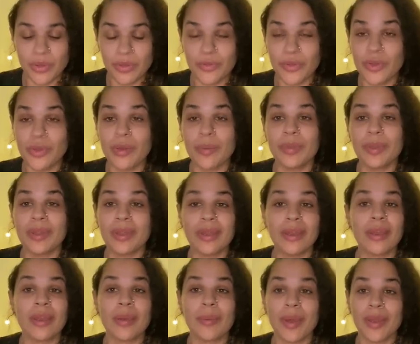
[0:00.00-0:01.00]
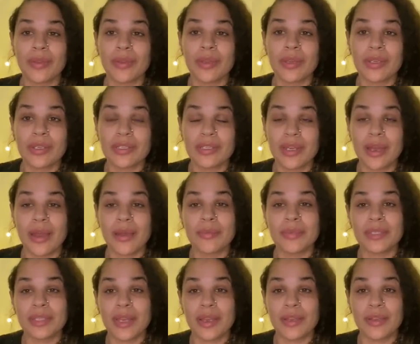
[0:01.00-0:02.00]
of you could be thinking about the good
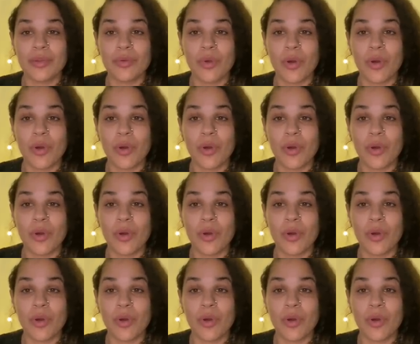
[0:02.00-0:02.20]
times that you